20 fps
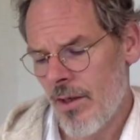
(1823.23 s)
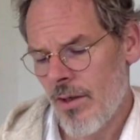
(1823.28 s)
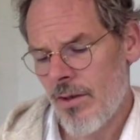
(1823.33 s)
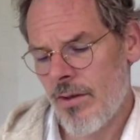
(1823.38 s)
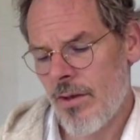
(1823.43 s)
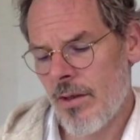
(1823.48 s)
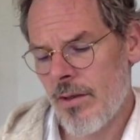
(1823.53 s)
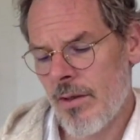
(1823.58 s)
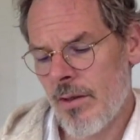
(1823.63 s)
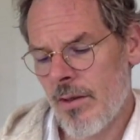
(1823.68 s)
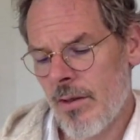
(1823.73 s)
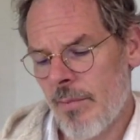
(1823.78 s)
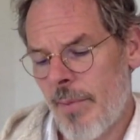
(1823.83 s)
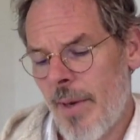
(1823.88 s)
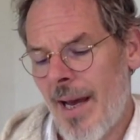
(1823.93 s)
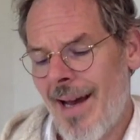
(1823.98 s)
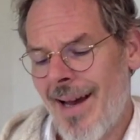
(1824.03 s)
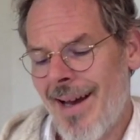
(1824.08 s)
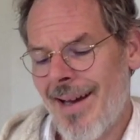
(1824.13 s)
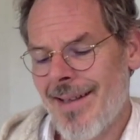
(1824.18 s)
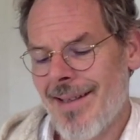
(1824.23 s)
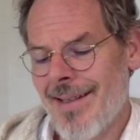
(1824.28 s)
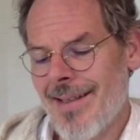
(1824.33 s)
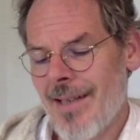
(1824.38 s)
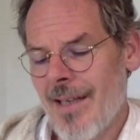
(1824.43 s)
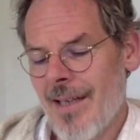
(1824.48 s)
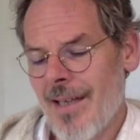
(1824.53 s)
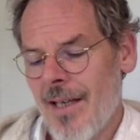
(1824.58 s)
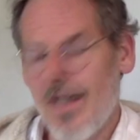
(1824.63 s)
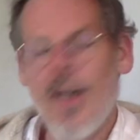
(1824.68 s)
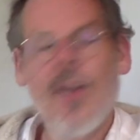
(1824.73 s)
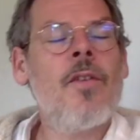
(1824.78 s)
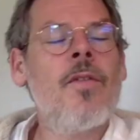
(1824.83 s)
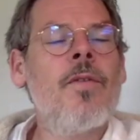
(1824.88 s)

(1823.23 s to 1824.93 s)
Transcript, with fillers: trundle past on the